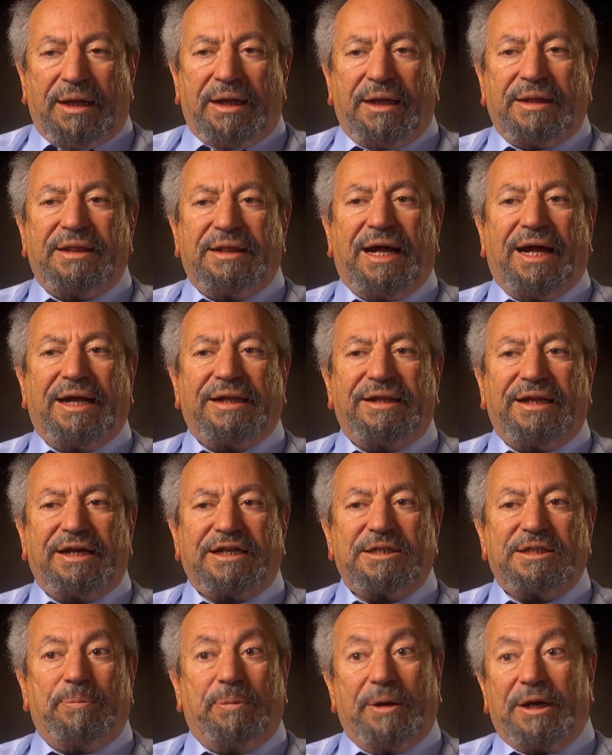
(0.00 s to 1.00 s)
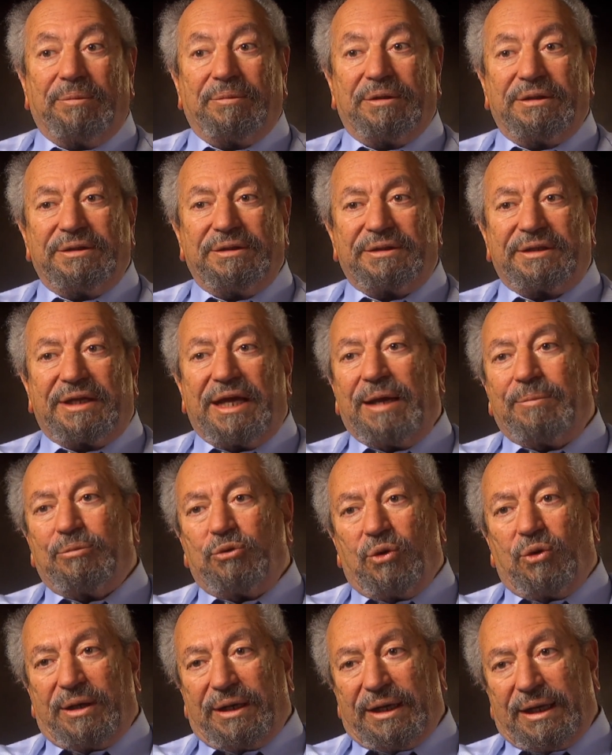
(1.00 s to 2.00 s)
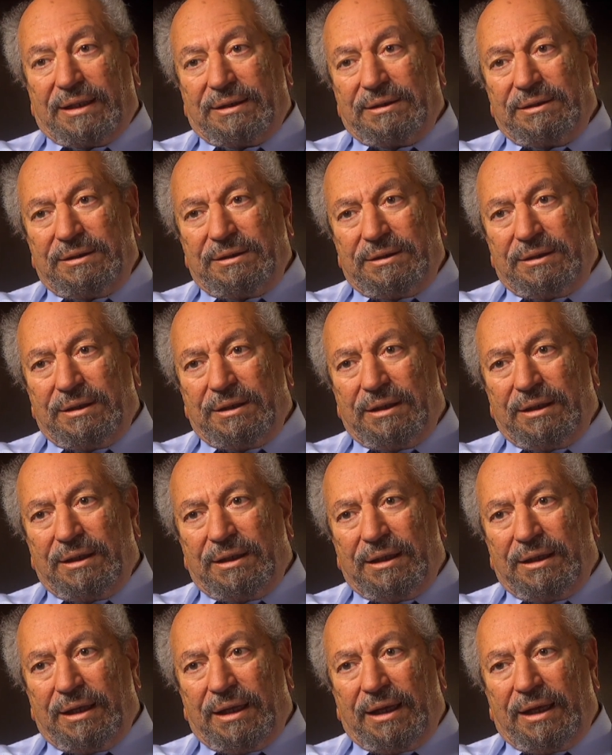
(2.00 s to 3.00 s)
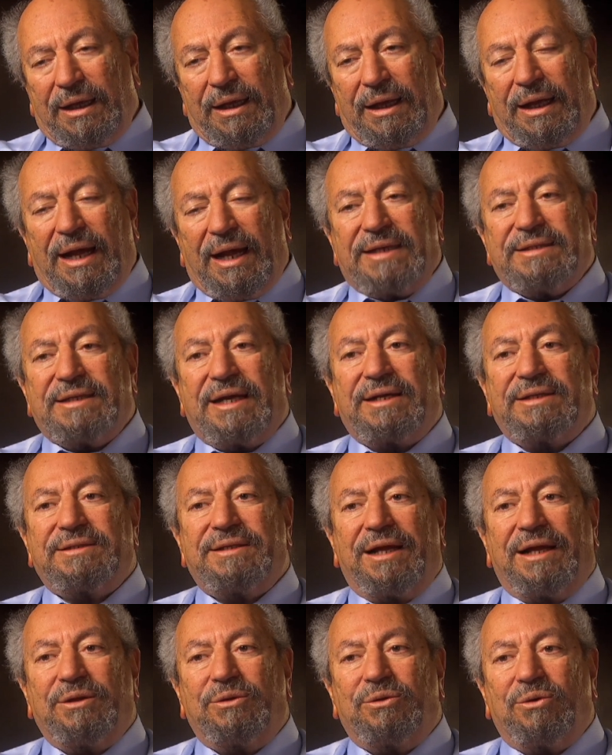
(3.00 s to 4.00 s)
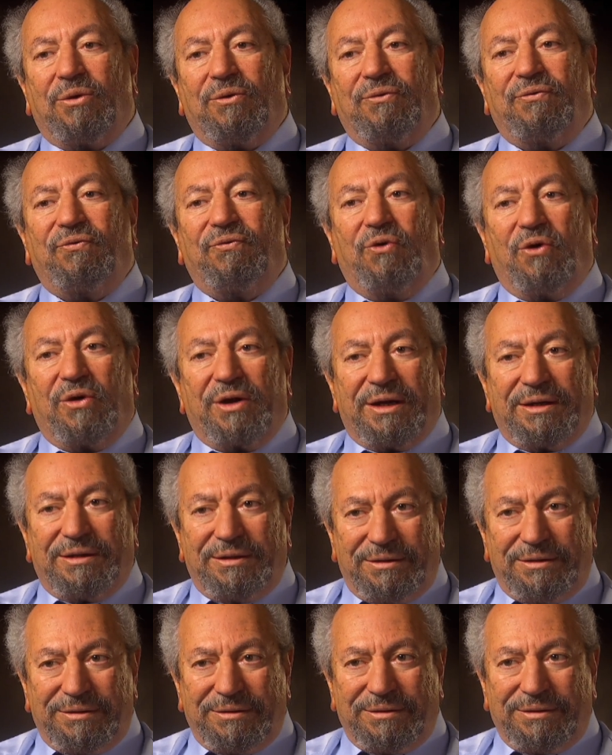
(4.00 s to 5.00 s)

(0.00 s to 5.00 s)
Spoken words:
that experiment came to an end as a result of foreign